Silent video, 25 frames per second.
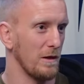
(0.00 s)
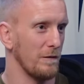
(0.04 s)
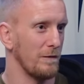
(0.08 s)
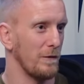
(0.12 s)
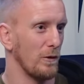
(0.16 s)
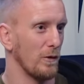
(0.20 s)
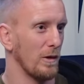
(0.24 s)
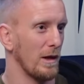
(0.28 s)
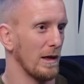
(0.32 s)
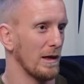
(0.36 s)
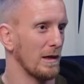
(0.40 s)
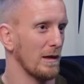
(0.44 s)
I
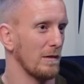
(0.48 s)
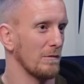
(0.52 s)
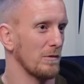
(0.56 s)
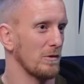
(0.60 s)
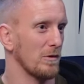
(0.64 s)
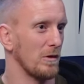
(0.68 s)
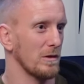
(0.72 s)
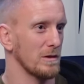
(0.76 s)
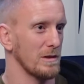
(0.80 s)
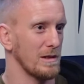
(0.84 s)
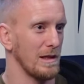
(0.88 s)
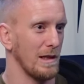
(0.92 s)
feel like I'm
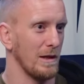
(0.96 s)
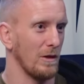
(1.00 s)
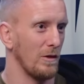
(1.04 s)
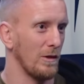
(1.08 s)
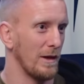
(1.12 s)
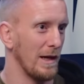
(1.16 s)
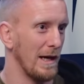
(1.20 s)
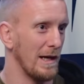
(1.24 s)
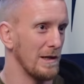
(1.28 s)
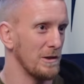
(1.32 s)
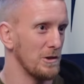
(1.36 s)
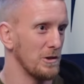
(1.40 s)
constantly
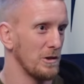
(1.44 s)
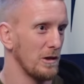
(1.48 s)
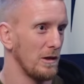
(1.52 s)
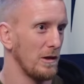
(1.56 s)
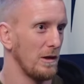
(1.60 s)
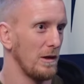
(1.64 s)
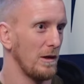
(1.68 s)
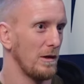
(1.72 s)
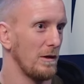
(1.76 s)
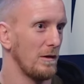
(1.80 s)
on edge,